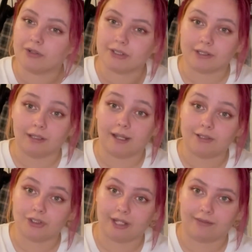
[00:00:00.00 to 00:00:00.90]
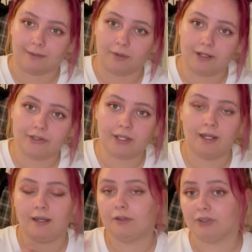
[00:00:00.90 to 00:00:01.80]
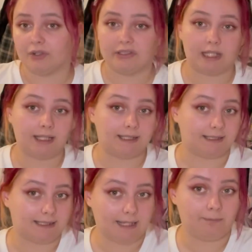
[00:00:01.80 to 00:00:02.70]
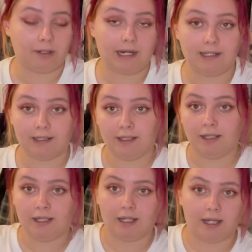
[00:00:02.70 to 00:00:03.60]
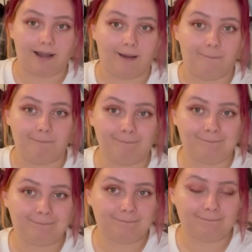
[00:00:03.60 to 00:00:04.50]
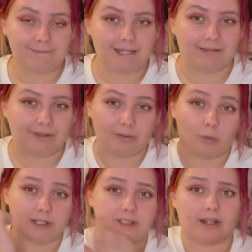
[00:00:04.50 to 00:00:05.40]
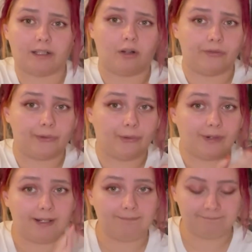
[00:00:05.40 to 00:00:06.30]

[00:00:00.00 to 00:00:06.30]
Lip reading: as a lighter shade than it was. So it's like there's a skin break, and then the whites kind of contour it.